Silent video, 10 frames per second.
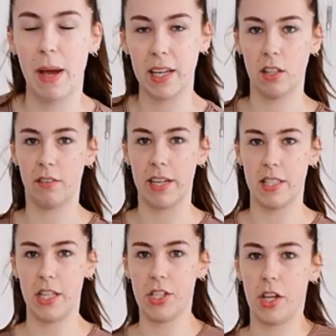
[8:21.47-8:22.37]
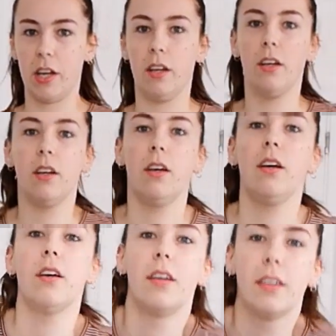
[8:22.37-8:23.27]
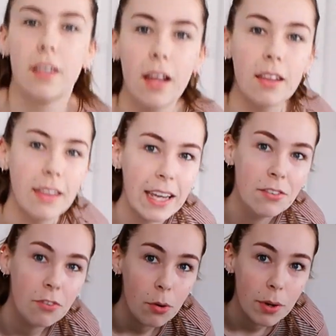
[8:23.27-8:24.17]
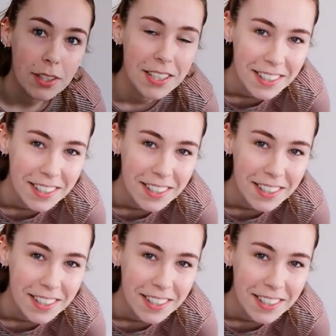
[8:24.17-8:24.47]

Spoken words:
Back in the grey t-shirt. Lean forward.